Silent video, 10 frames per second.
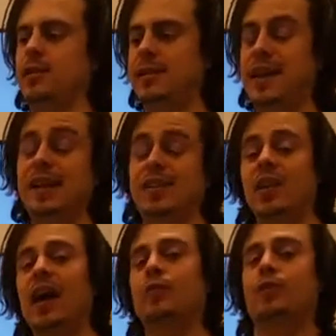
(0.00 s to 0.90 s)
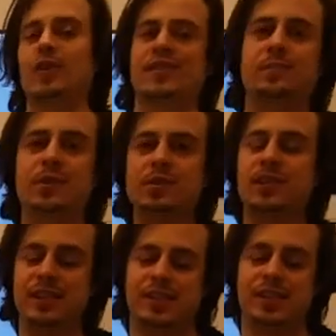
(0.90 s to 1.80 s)
It takes a lot of work to build
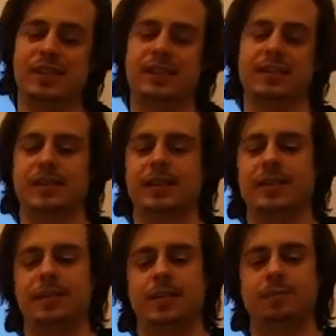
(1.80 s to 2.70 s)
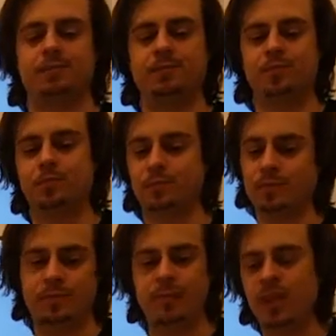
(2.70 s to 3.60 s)
these things, and I'm
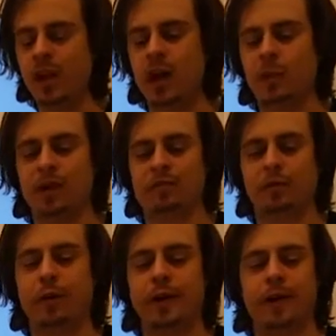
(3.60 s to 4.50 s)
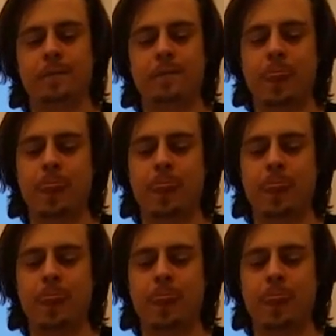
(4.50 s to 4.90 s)
all for it.